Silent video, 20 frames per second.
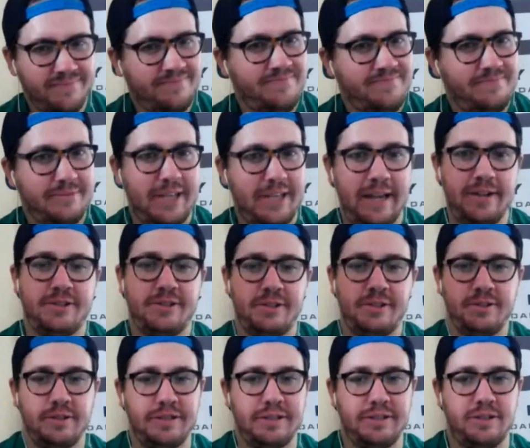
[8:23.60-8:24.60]
Yeah, you
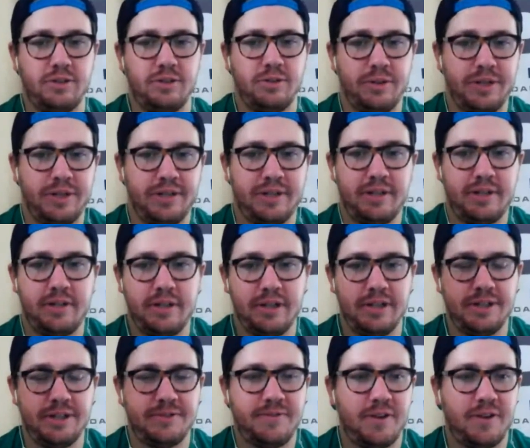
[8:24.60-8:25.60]
certainly do. And
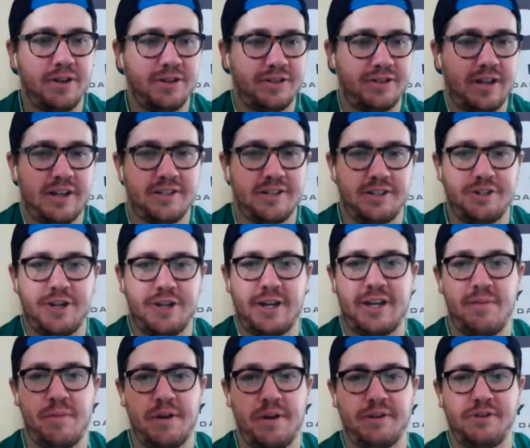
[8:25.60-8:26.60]
as far as guys like Jackie
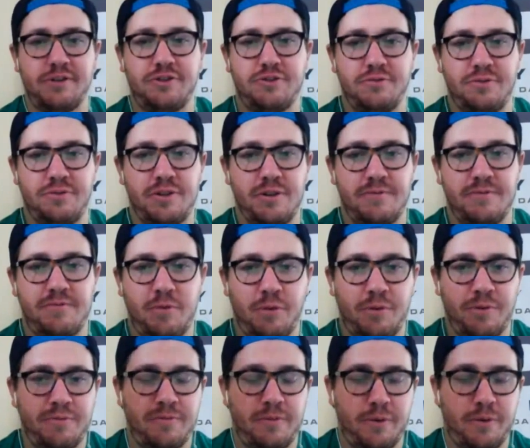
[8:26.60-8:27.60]
Bradley Junior,
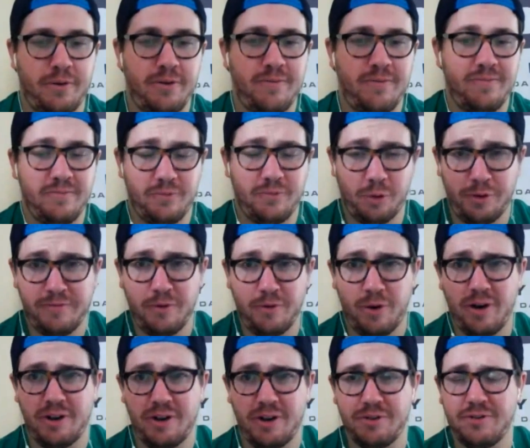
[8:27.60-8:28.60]
forty-four
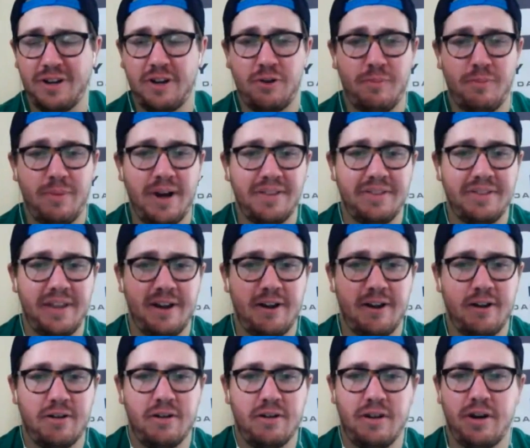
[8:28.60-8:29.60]
hundred, I don't mind
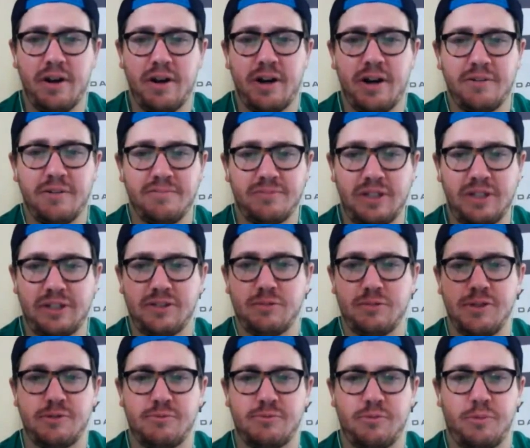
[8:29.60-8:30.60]
there. Um, I think it's a
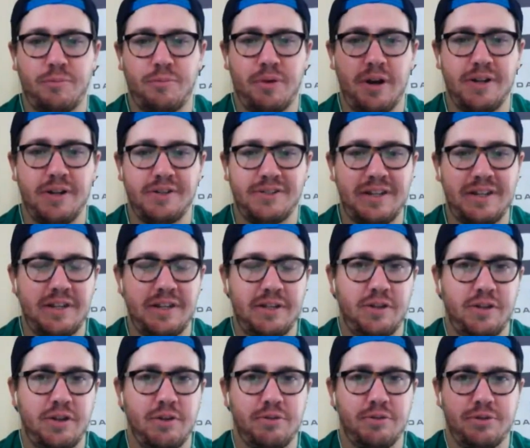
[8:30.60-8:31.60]
reasonable price. Sandy
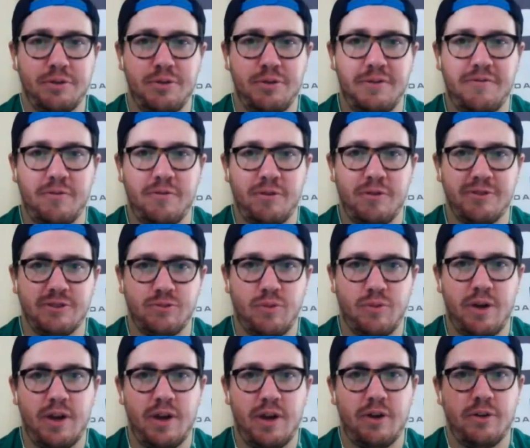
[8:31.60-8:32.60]
Leon, thirty-four as
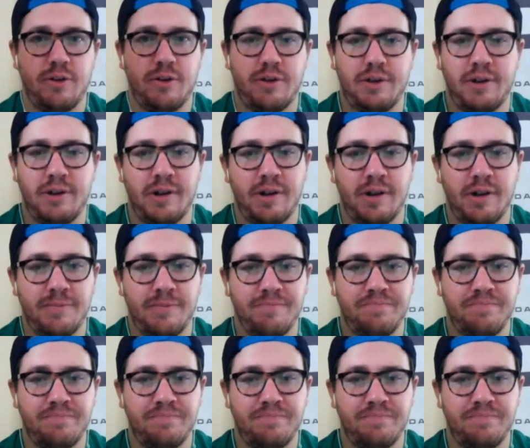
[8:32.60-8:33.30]
well. Um,